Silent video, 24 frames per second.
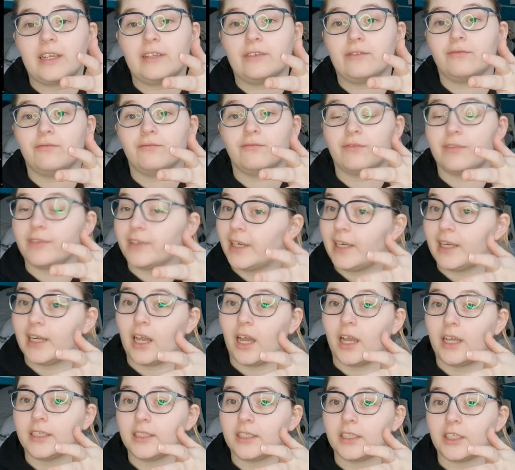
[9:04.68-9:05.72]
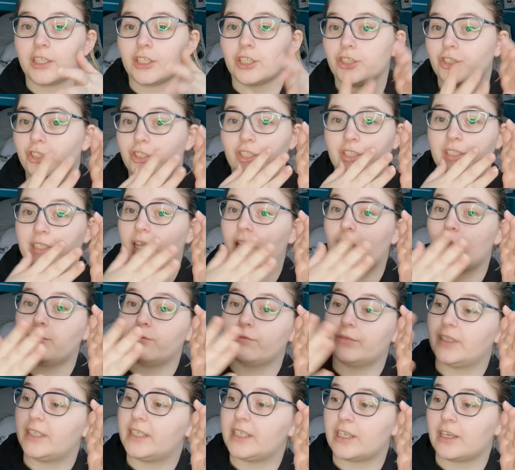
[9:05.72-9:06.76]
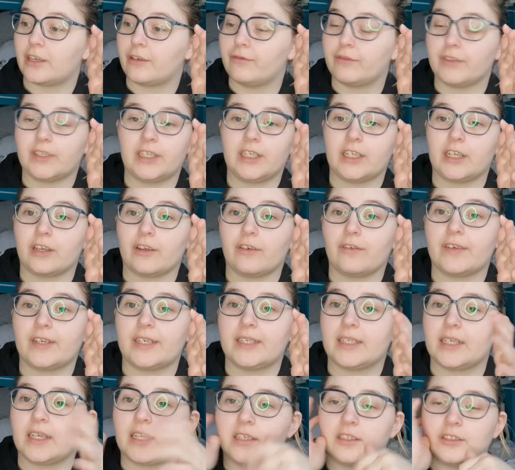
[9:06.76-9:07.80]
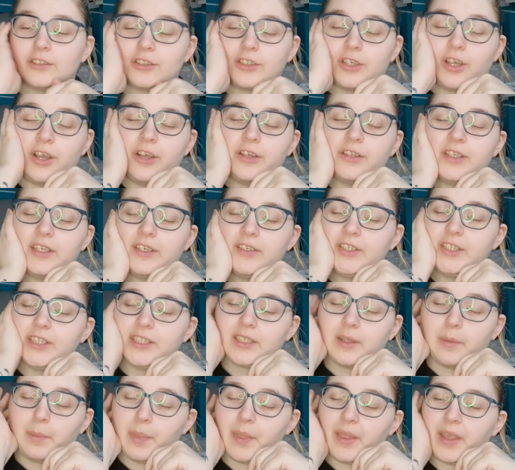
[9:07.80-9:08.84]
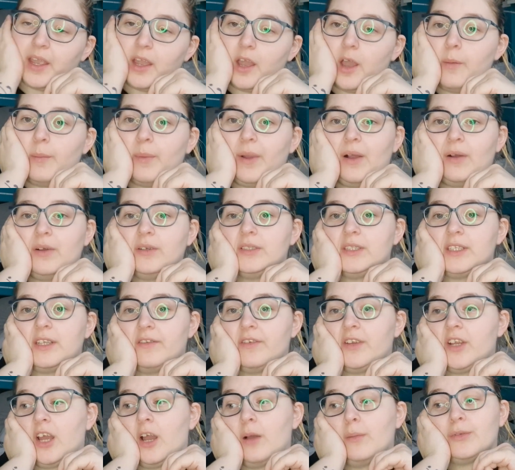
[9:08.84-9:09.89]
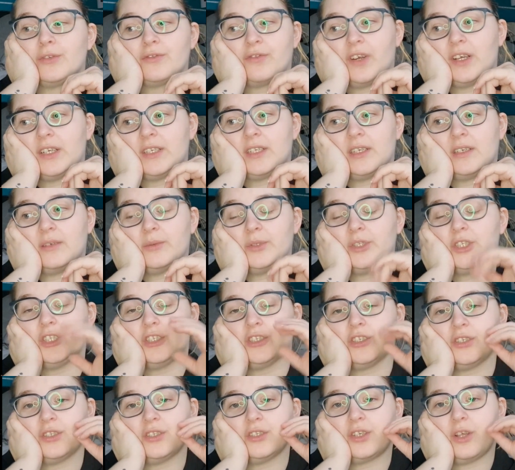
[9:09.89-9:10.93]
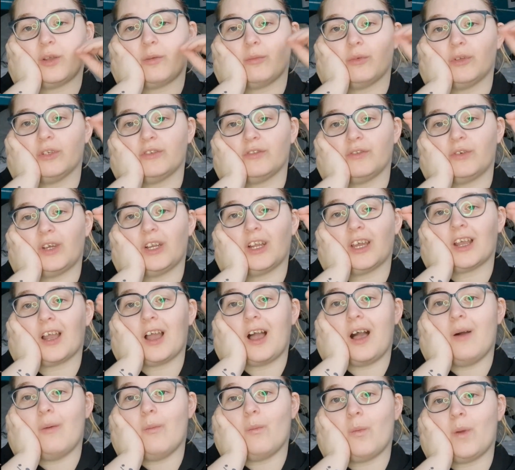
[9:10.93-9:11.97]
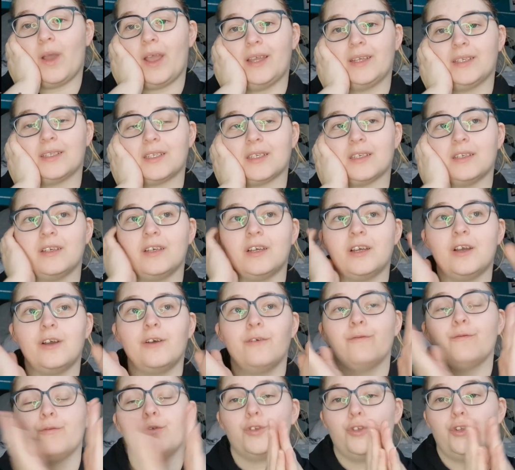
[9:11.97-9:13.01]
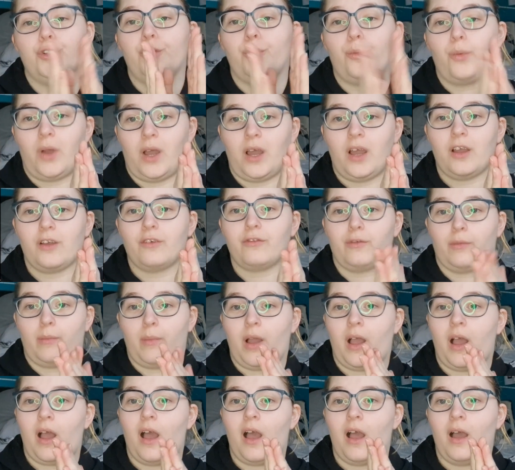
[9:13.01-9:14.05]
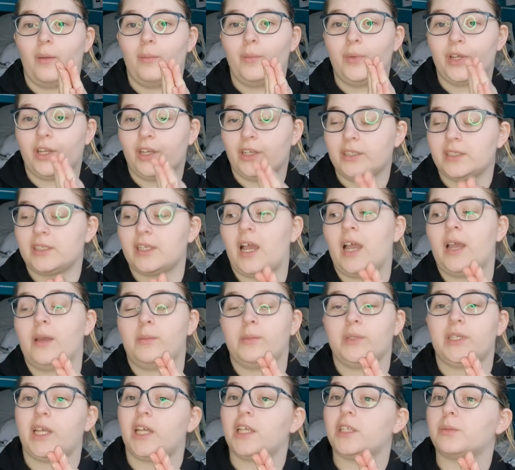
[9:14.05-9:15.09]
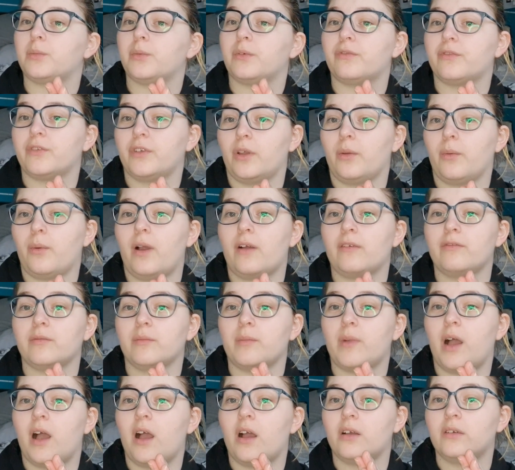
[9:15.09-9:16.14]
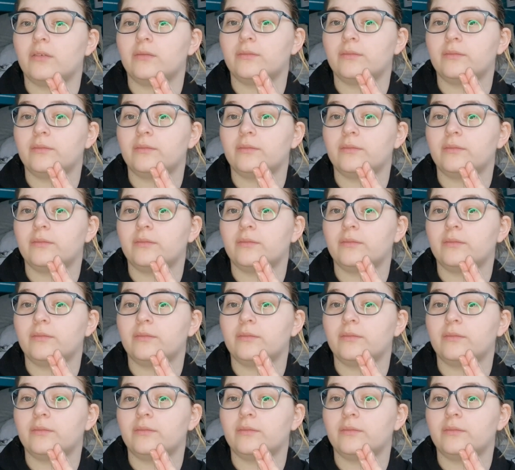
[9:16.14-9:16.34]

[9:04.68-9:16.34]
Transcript: even realize that. You just keep reading and reading and reading. So there is something about Stephanie Garber's writing which is just so beautiful, and I can't wait for new work from her, because I am desperate for new work from her.